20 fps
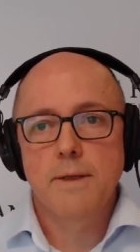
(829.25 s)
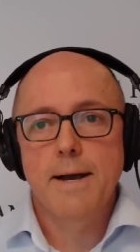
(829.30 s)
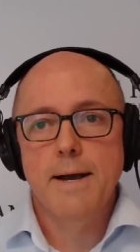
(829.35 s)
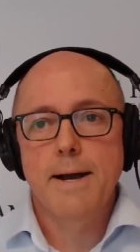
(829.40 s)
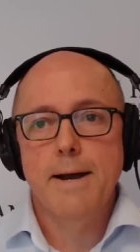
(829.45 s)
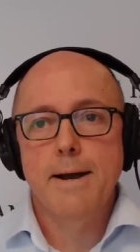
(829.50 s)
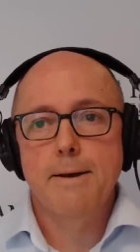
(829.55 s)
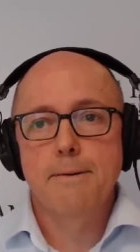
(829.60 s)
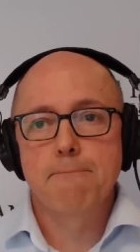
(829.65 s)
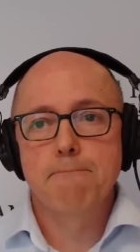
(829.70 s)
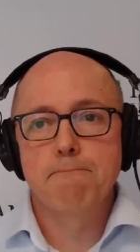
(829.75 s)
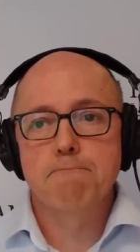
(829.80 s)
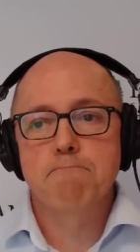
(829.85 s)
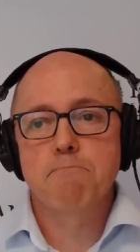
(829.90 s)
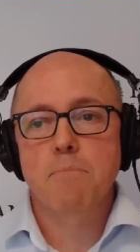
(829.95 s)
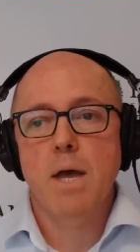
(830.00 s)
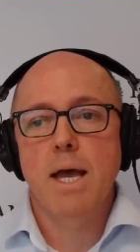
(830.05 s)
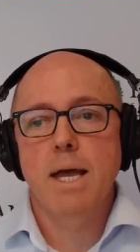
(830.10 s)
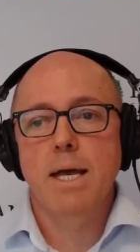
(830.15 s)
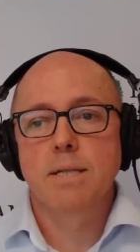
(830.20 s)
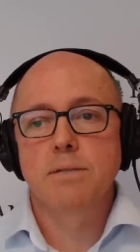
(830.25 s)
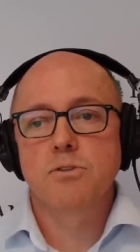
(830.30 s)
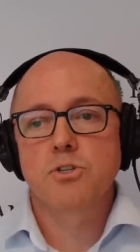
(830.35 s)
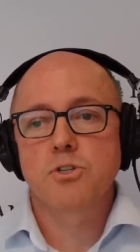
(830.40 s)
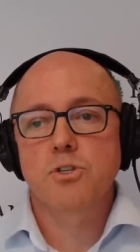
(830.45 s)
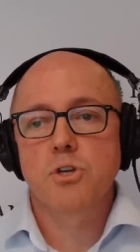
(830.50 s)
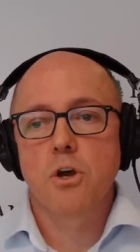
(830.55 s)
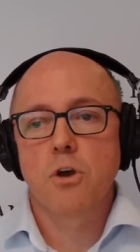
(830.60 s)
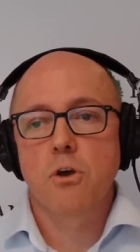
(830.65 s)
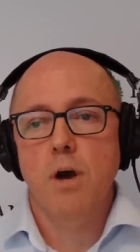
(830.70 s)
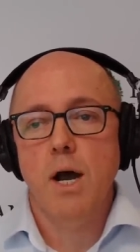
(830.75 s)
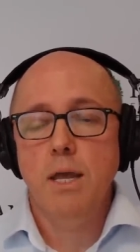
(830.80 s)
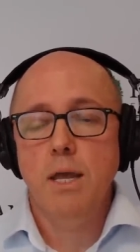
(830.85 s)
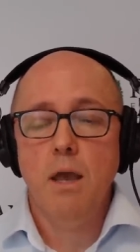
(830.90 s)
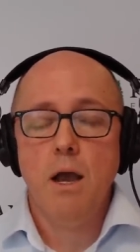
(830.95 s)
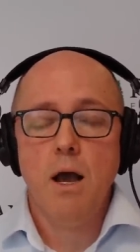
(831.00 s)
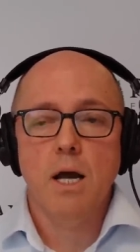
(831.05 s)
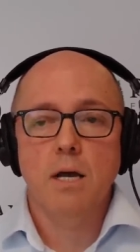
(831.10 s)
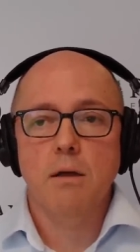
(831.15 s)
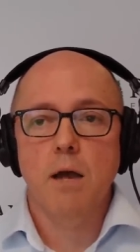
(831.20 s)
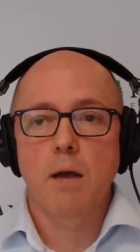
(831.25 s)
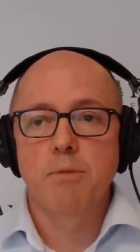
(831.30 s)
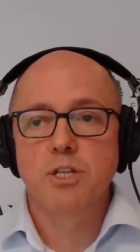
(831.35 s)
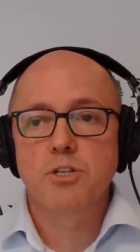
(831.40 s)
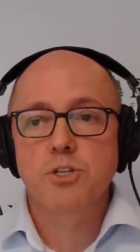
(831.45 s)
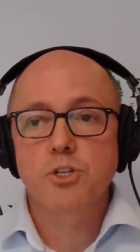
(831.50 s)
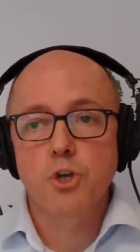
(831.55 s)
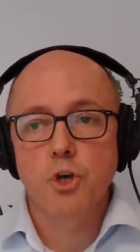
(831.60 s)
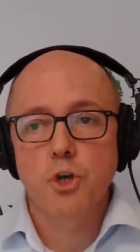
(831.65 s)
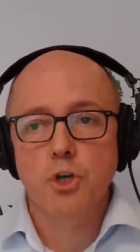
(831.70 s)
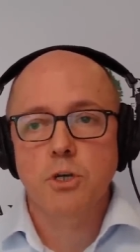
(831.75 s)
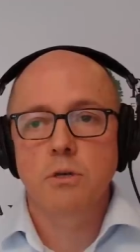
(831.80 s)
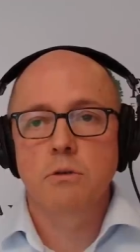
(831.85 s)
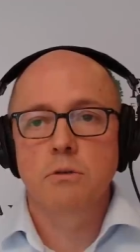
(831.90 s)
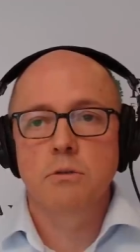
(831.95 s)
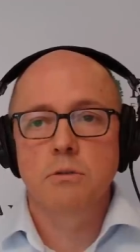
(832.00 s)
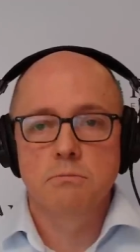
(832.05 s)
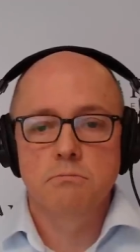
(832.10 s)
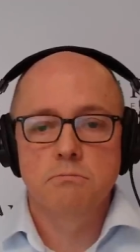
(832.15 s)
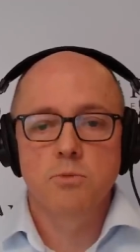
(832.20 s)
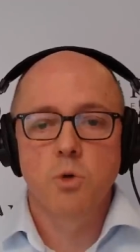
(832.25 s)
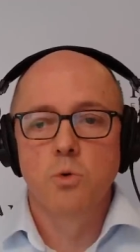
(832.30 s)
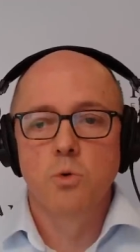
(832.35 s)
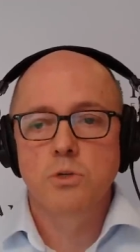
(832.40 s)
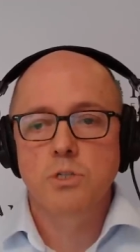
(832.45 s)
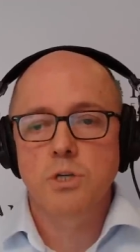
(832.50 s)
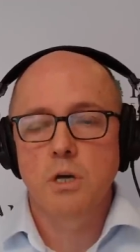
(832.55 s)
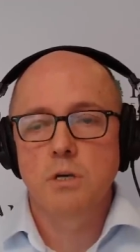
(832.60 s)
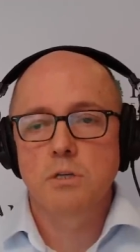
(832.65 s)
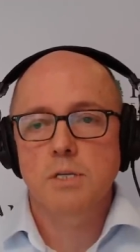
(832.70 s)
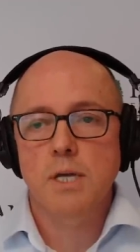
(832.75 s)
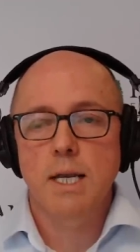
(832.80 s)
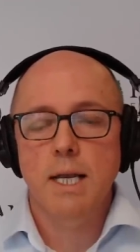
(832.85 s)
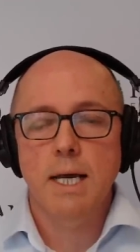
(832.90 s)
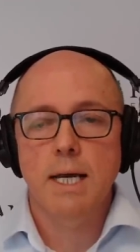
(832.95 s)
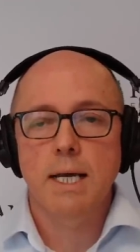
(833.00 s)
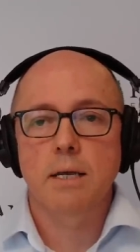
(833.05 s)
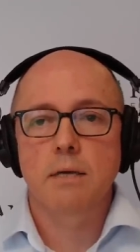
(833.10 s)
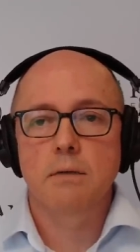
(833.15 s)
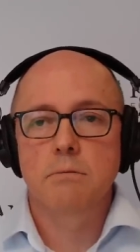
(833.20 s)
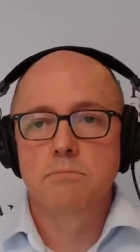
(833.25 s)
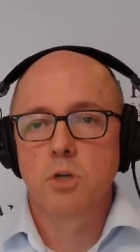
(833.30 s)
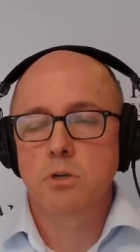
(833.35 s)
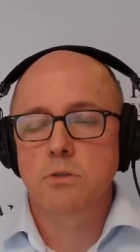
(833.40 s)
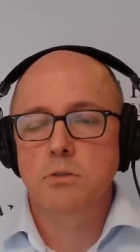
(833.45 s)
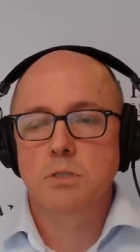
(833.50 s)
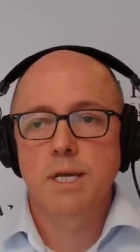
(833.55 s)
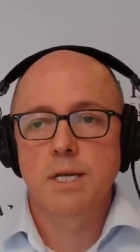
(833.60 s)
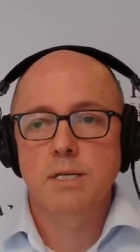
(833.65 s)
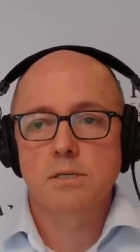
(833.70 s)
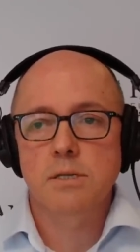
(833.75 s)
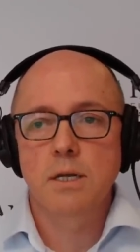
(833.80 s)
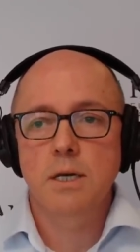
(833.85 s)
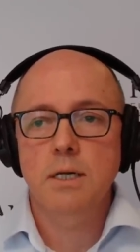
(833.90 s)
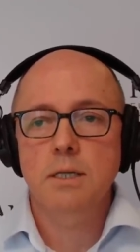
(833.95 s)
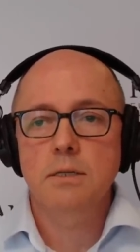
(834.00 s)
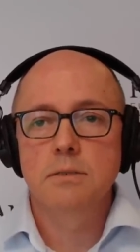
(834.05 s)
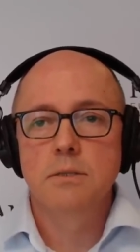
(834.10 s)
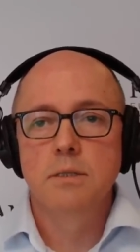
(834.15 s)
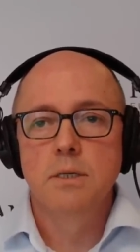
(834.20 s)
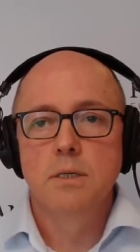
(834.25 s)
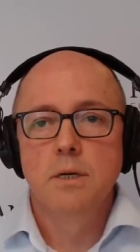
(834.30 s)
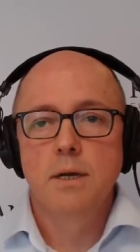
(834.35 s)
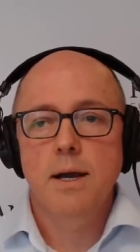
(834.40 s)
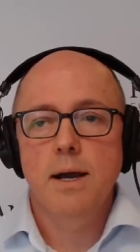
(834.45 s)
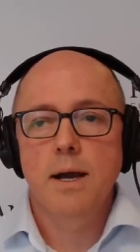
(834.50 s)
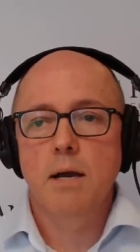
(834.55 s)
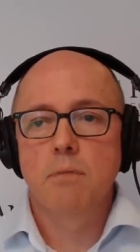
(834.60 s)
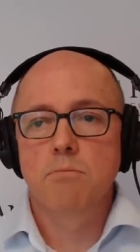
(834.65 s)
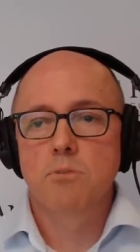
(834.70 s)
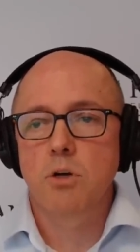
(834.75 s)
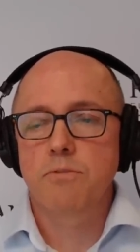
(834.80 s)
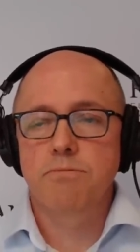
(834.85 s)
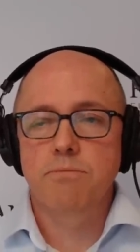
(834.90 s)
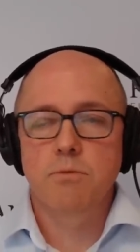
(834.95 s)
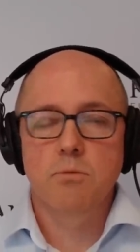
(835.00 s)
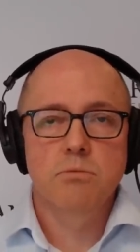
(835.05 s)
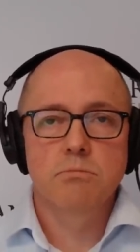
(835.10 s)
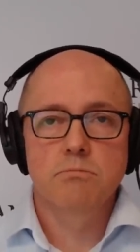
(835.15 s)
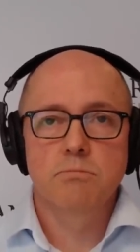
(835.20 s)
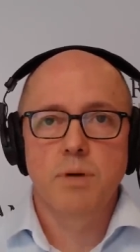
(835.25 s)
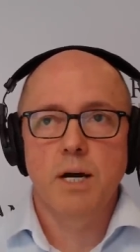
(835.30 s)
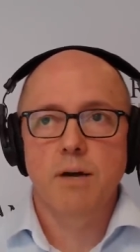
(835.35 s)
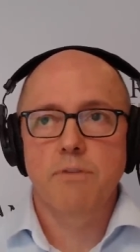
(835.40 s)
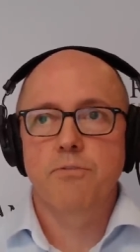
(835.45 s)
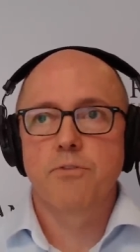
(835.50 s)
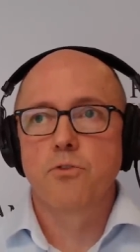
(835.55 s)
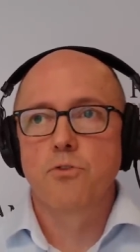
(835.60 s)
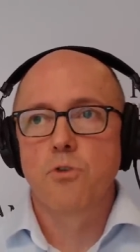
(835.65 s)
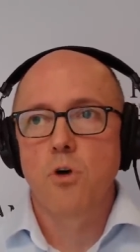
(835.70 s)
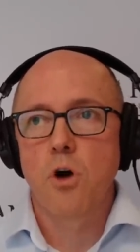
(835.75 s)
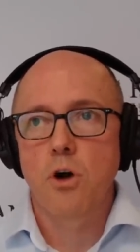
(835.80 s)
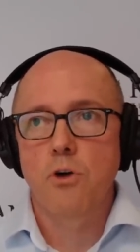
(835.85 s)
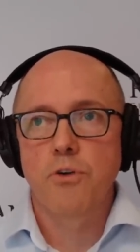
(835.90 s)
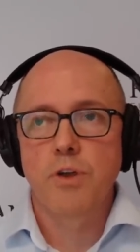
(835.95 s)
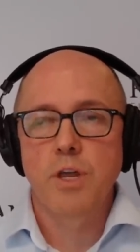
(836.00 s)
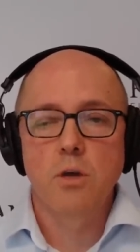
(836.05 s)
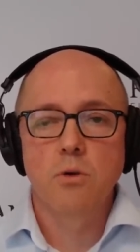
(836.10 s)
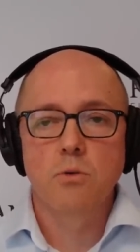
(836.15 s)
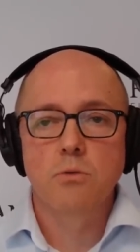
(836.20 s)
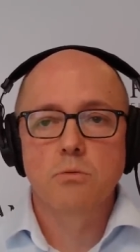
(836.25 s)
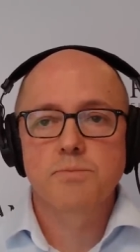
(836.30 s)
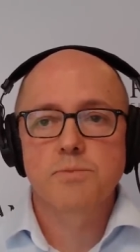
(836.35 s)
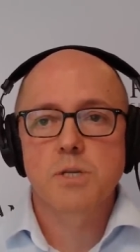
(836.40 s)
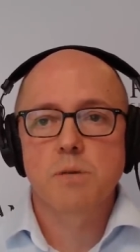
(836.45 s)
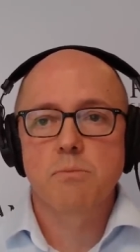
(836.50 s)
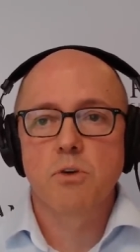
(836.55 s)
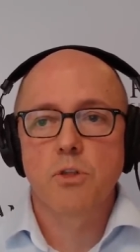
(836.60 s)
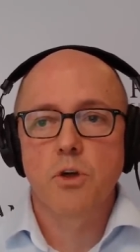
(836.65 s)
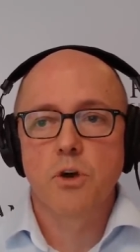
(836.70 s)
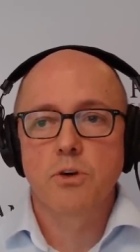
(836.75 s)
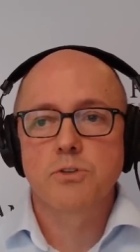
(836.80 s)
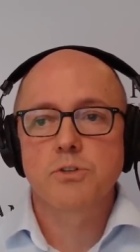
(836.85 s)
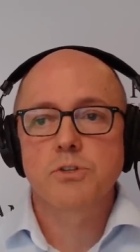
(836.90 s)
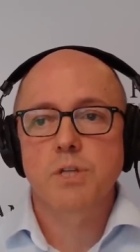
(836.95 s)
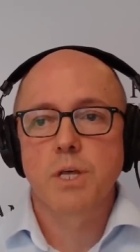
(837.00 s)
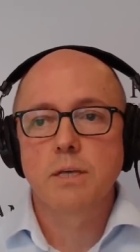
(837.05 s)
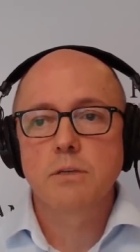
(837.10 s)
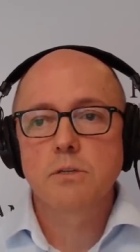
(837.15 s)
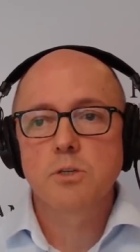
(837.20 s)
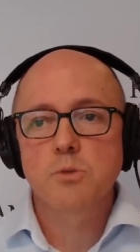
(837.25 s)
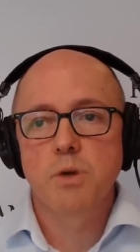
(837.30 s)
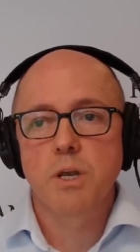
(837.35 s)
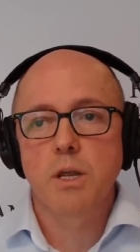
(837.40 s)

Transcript: Um, and so, I, yeah, I mean, certain autos I like, not Tesla, um, not by Ferrari or some of those things.